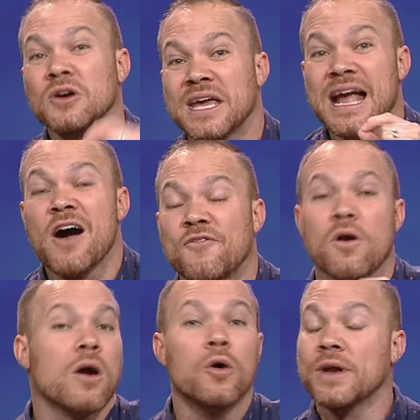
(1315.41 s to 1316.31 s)
looking out
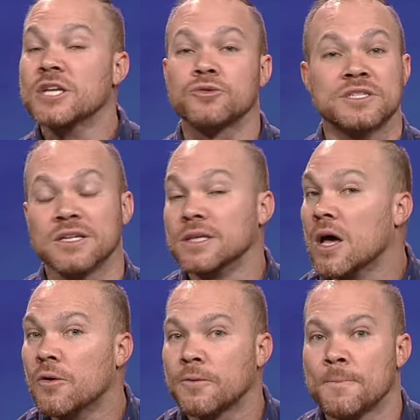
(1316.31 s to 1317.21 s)
for our own interest
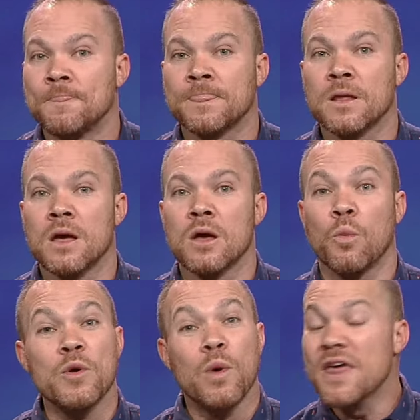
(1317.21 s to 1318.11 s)
alone.
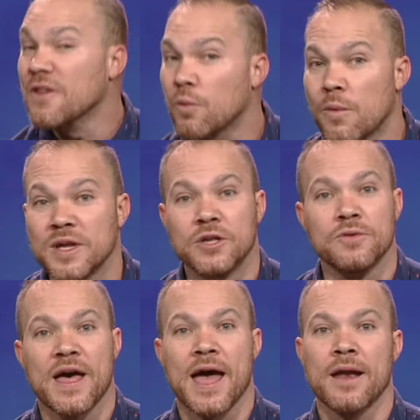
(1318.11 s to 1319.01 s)
We wither when we do
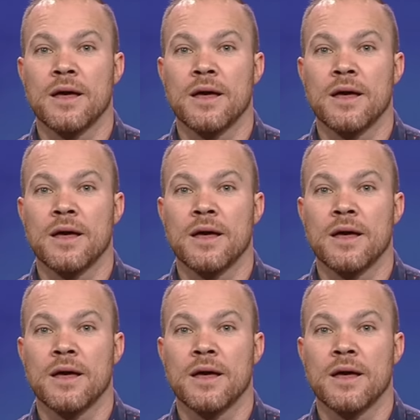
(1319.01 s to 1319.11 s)
that.